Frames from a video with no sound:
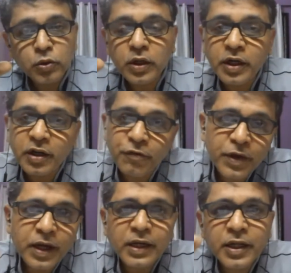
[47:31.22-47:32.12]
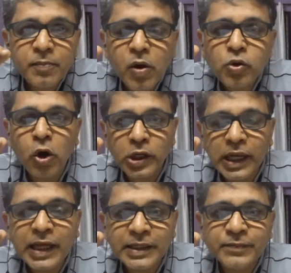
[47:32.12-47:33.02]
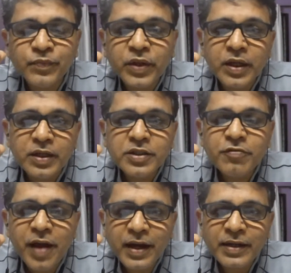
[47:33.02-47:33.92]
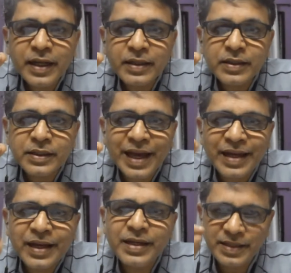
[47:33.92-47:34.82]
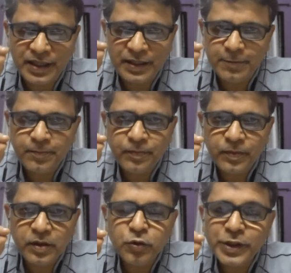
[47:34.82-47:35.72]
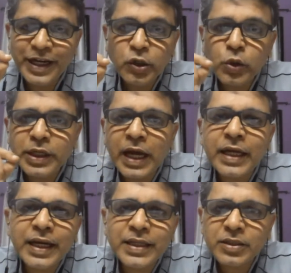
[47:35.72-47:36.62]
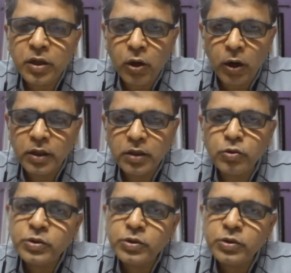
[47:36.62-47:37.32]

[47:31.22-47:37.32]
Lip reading: So a difficulty about online is the fact that digressing, you tend to digress a lot.